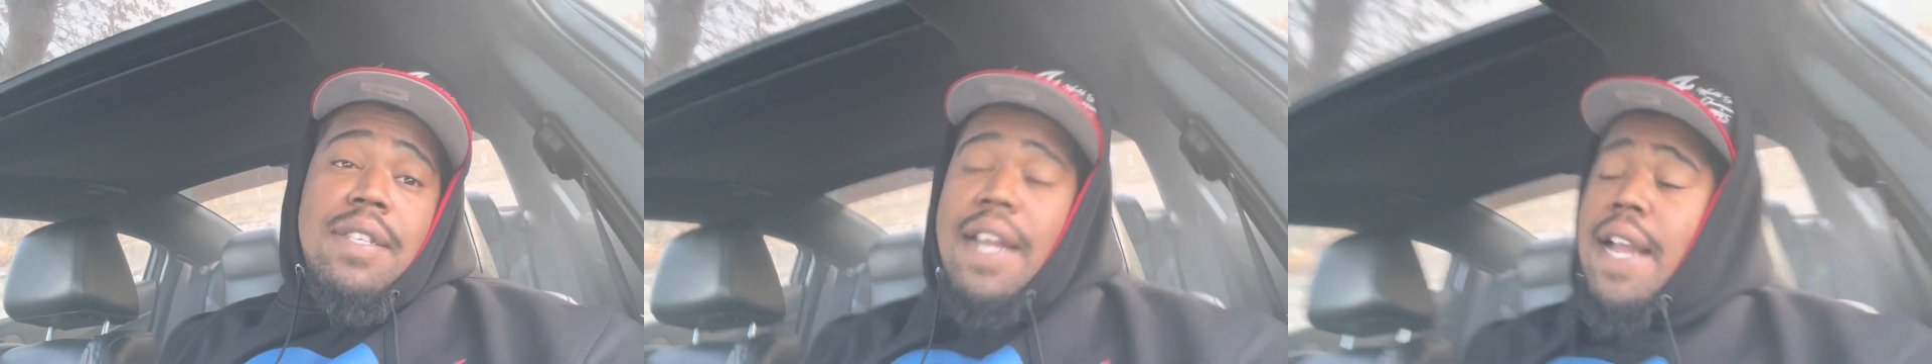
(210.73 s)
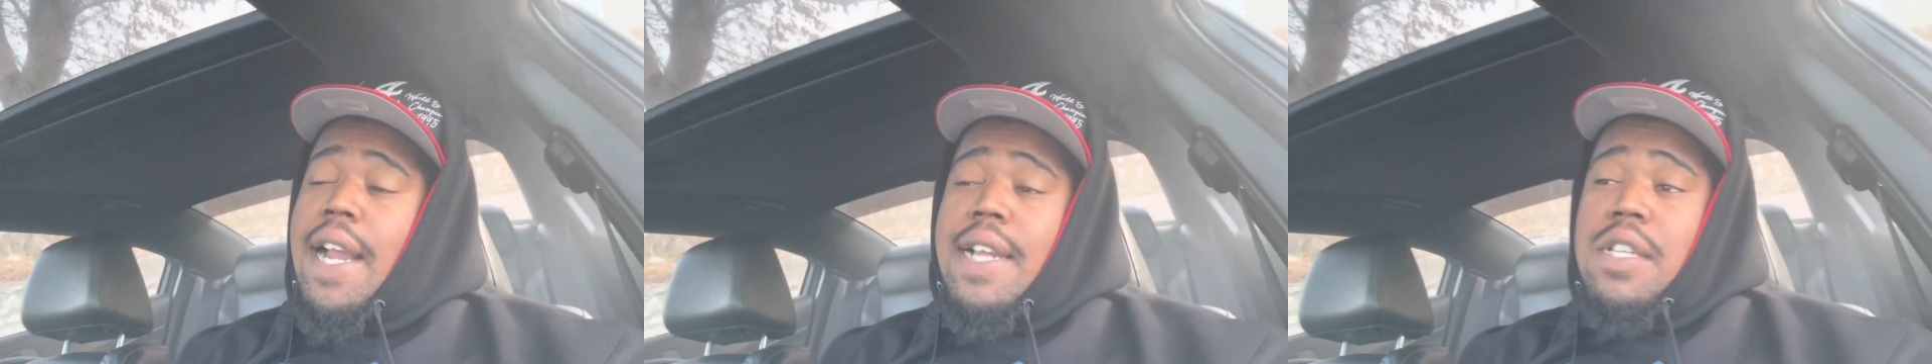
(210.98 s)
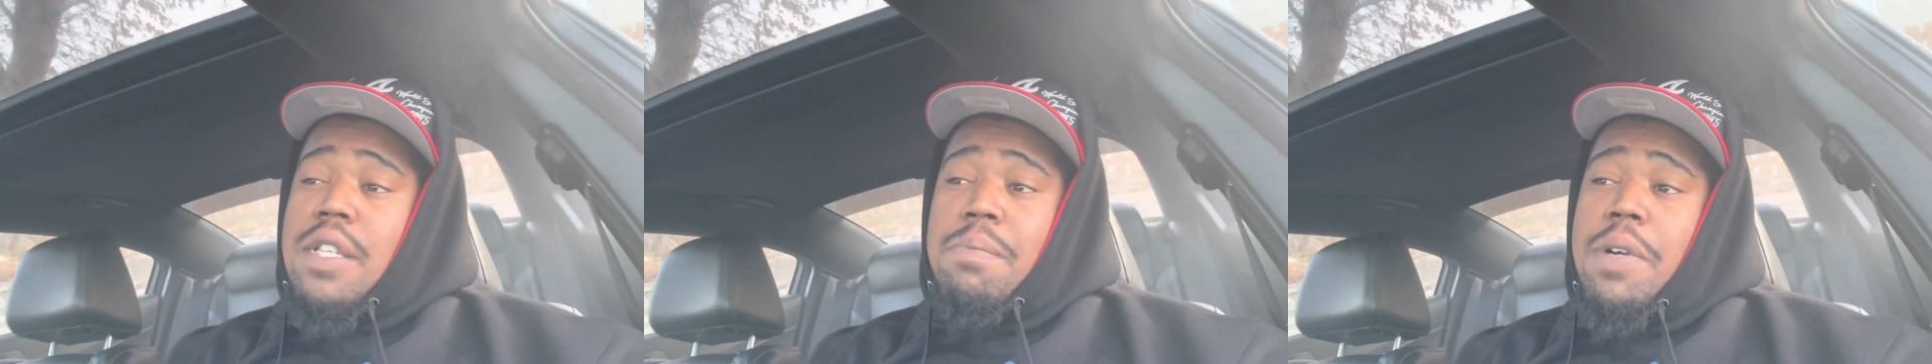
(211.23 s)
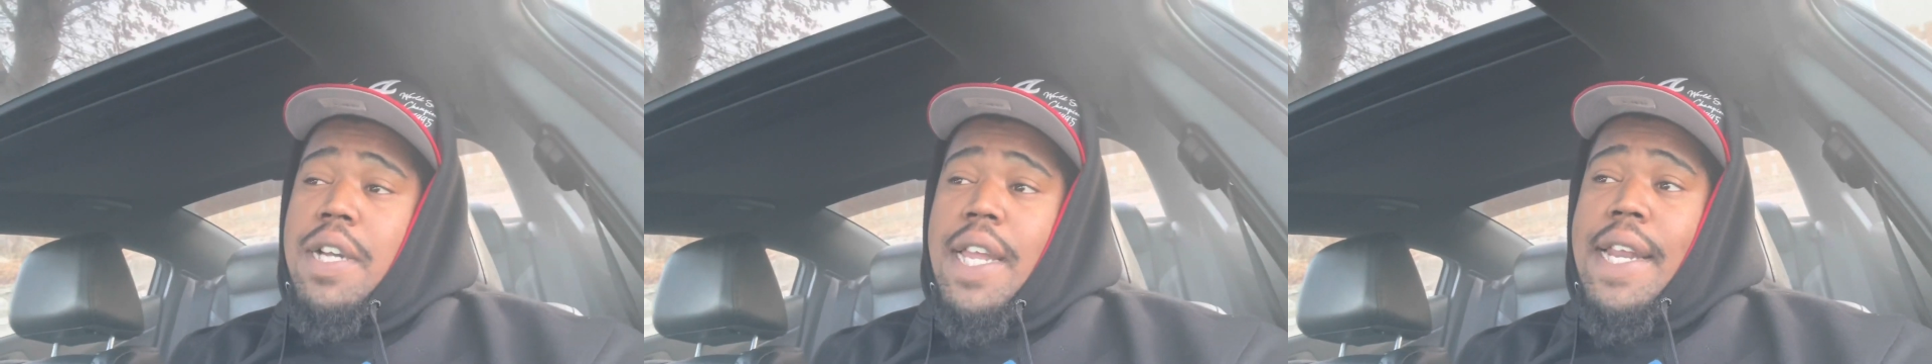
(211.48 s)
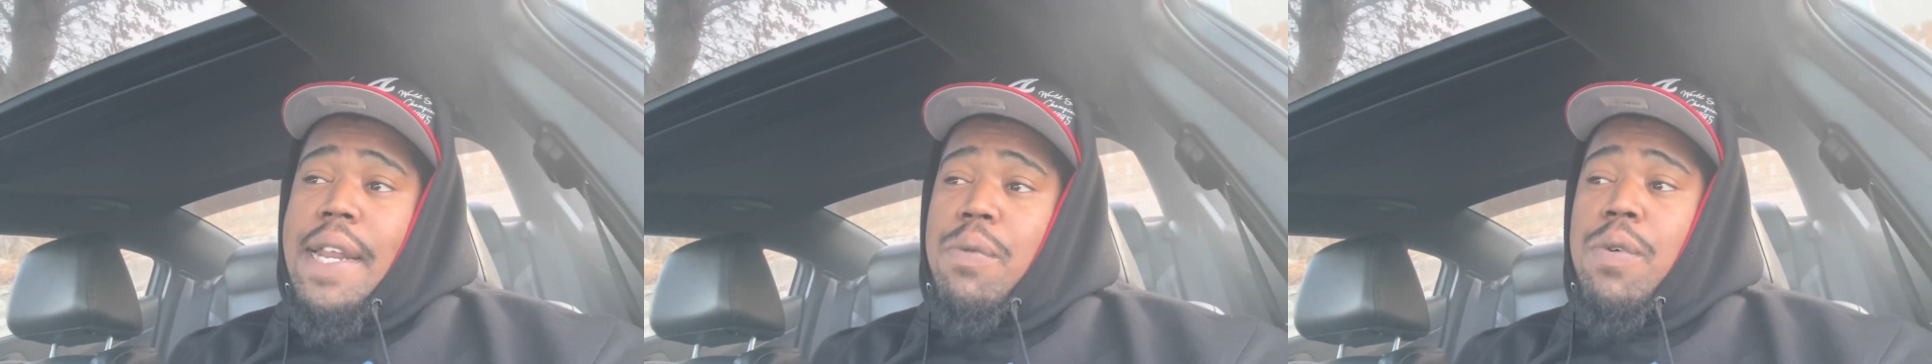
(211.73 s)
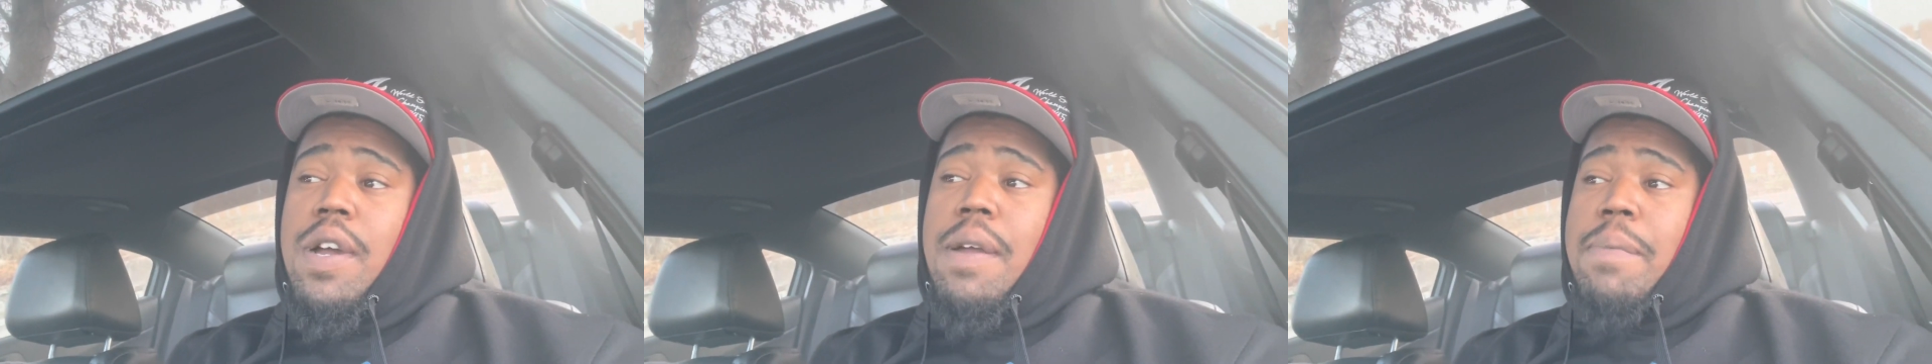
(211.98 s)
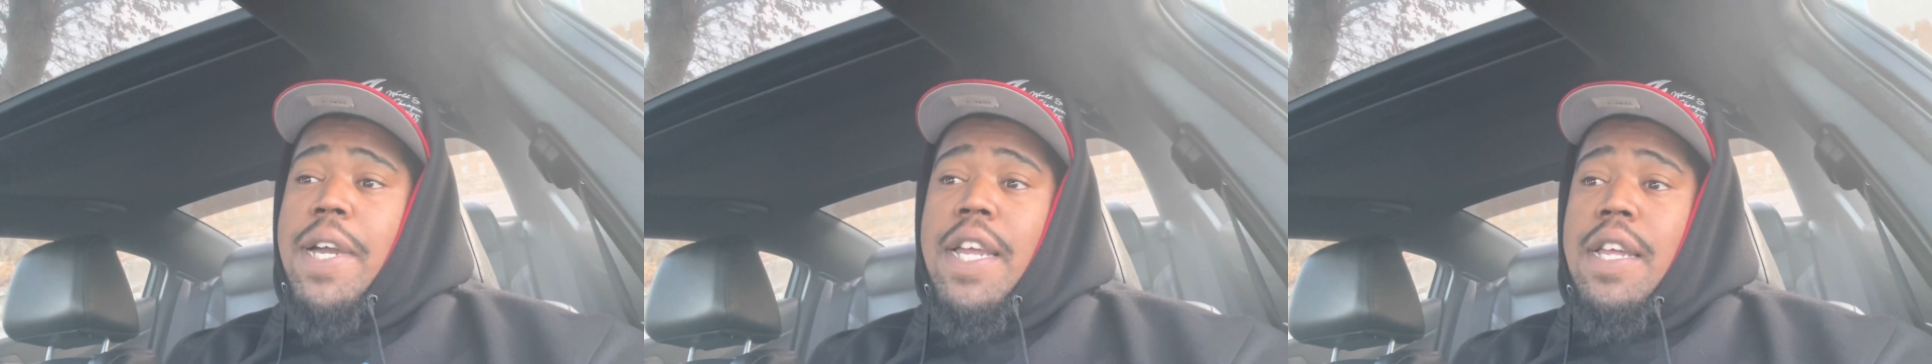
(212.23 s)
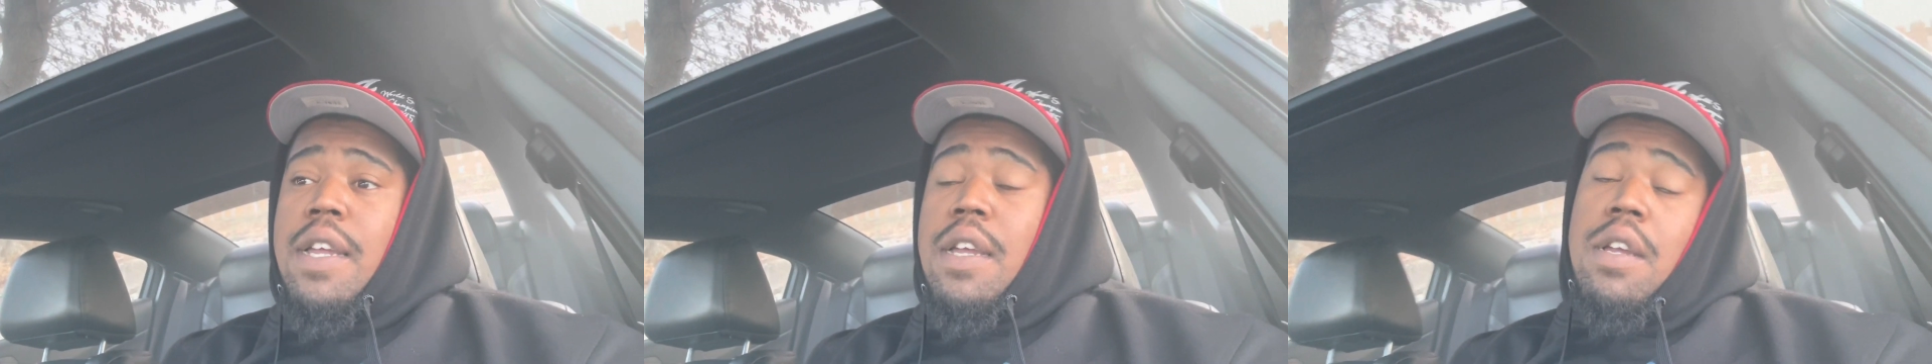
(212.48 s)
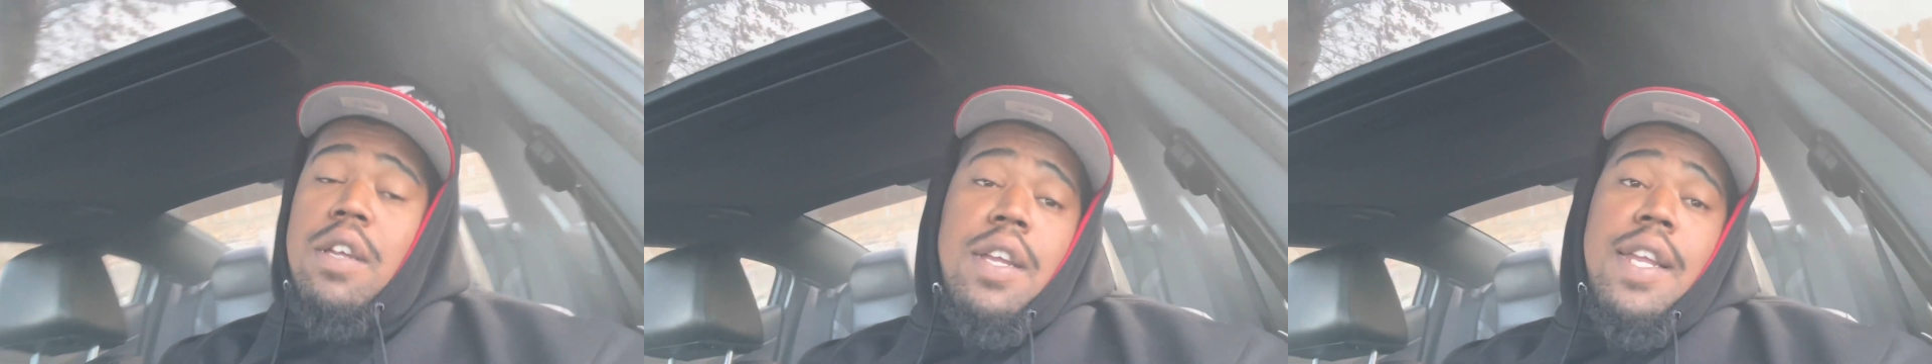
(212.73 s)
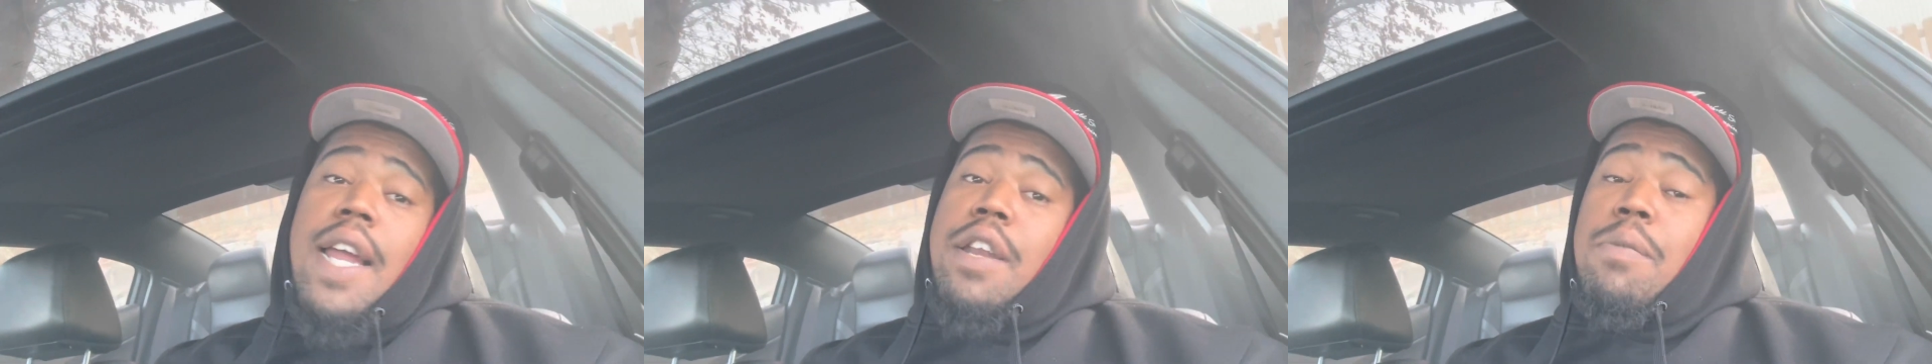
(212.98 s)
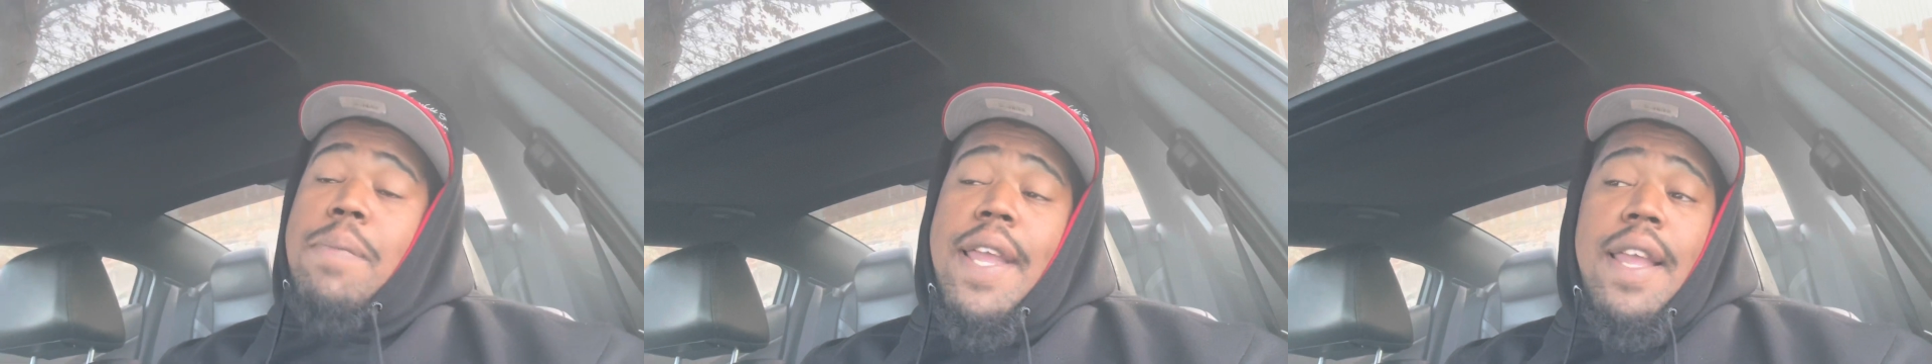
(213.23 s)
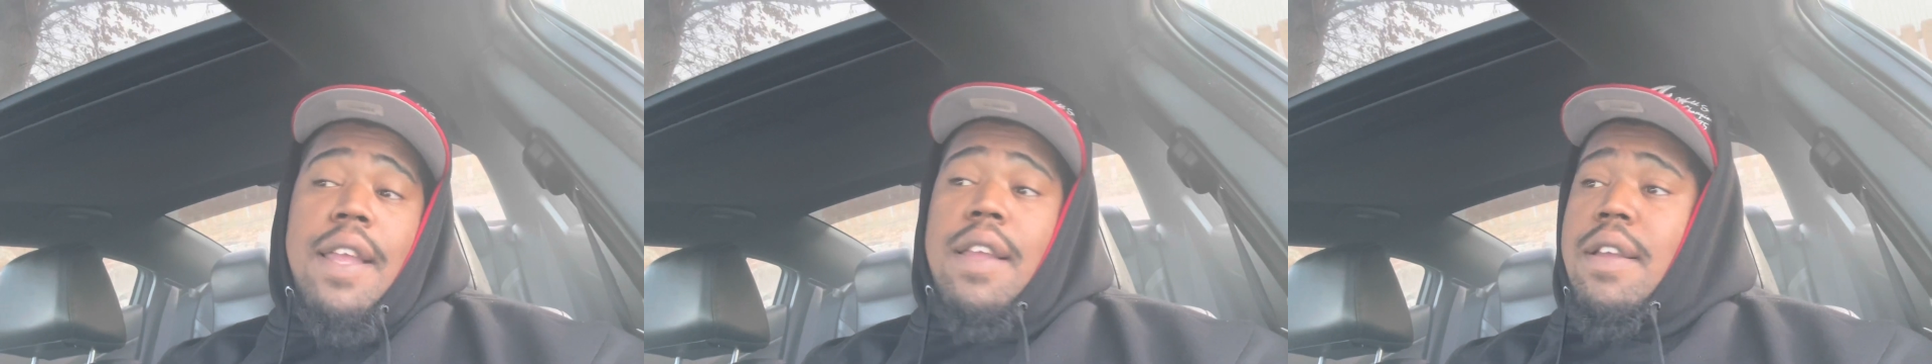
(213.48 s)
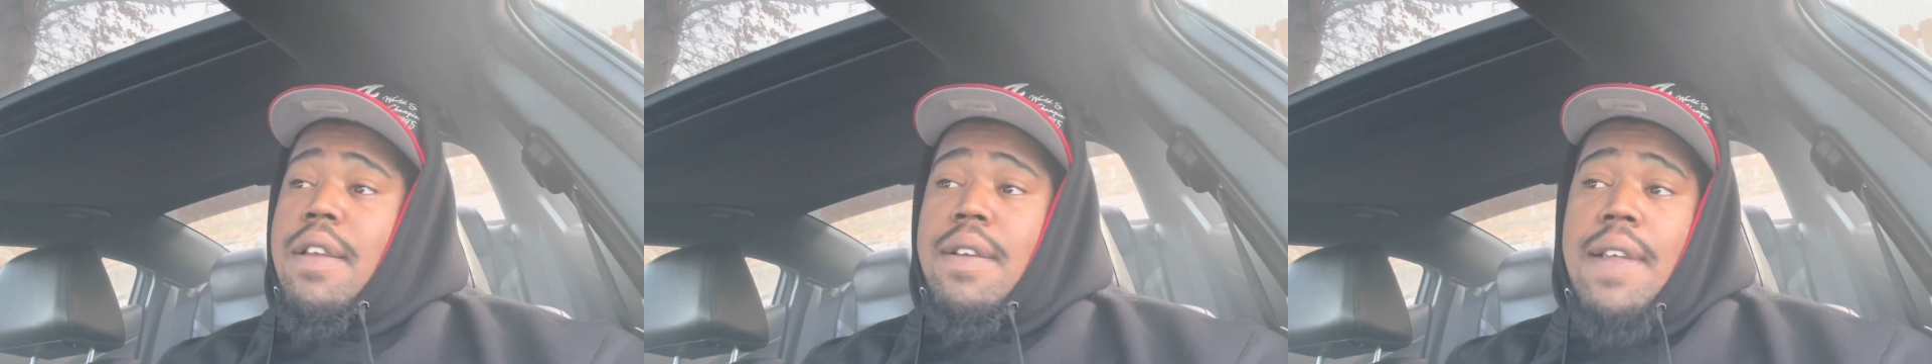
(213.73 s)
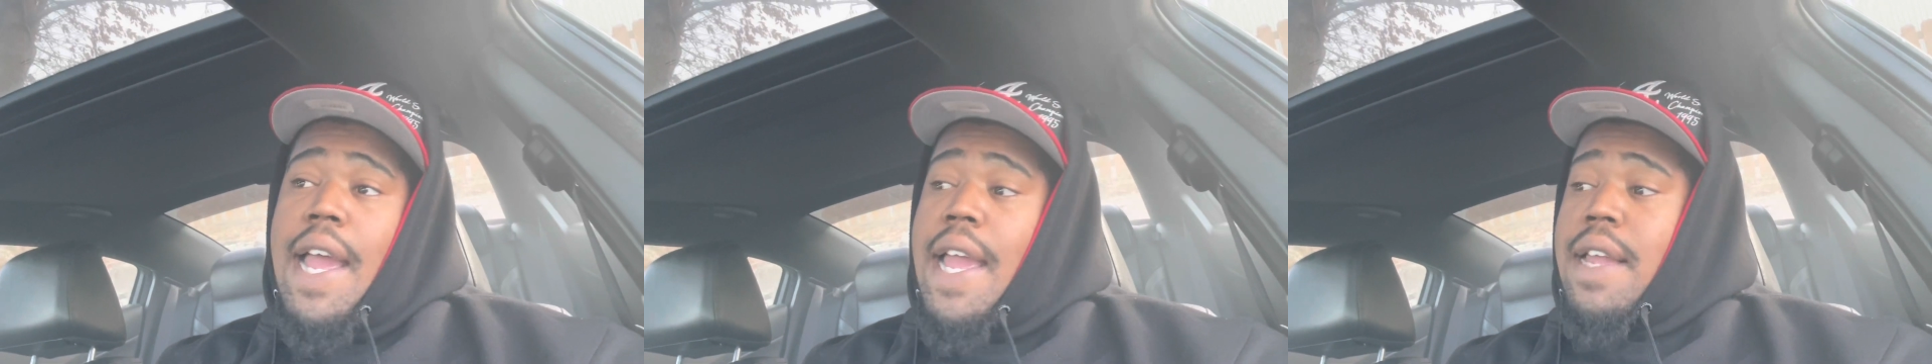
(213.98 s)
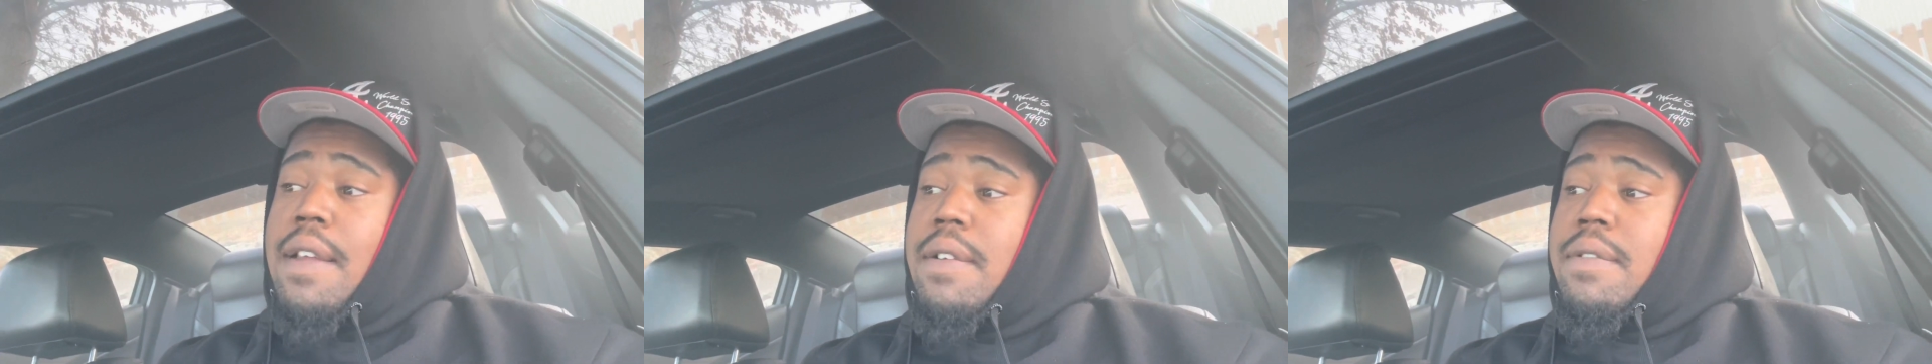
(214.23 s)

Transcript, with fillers: like I can just book anyone, but y'all know me, hey,